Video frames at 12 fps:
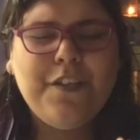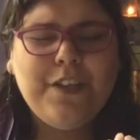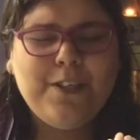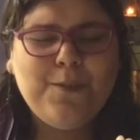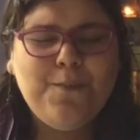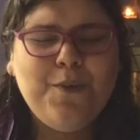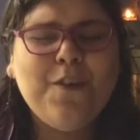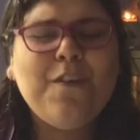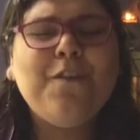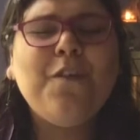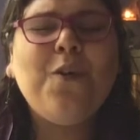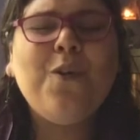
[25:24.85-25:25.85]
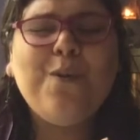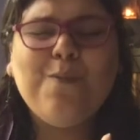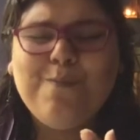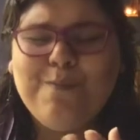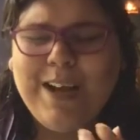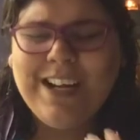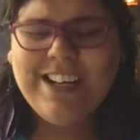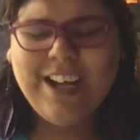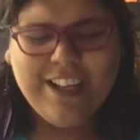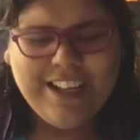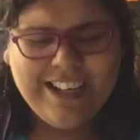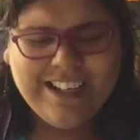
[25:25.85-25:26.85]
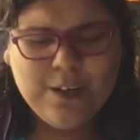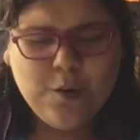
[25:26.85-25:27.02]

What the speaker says: this beautiful mandala,